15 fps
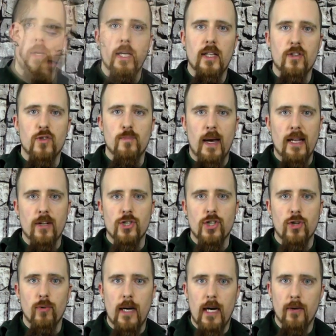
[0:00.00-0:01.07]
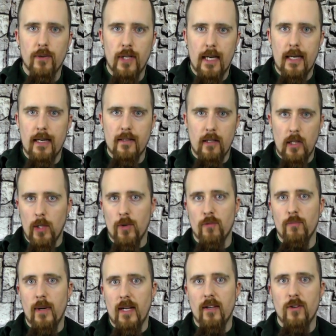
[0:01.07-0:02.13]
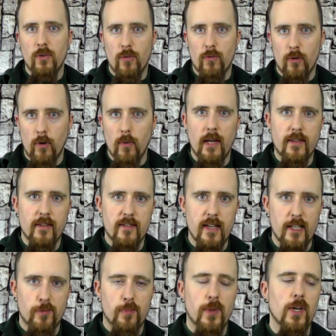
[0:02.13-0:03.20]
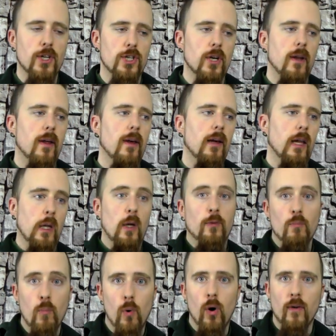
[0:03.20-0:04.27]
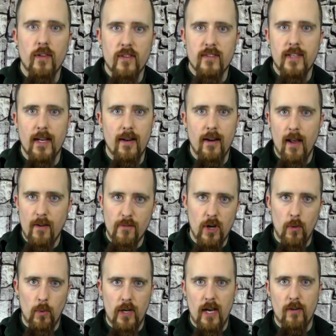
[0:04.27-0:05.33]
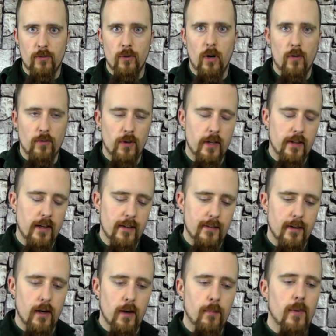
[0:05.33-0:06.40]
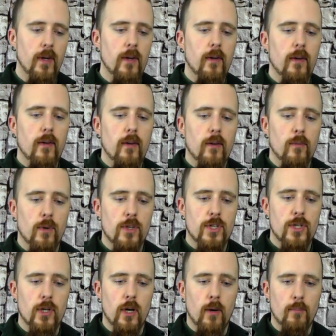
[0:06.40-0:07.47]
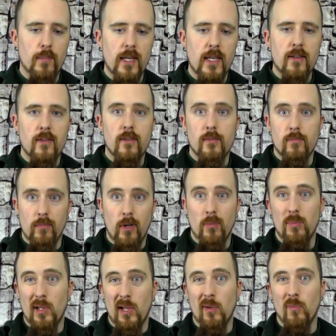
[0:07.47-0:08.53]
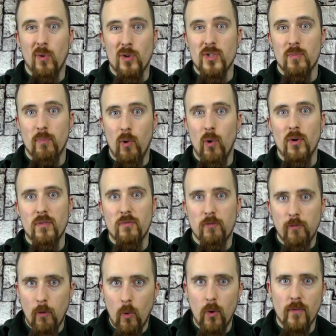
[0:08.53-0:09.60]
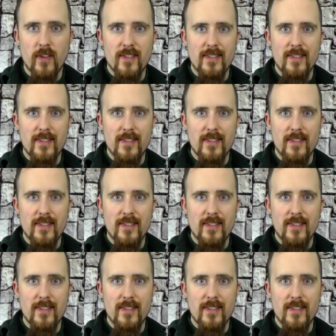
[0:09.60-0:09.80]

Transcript: And the Spanish crown had a lot of money to throw at this expedition, a lot more than Scandinavia would have to offer at that time, which means, well, a lot more support for the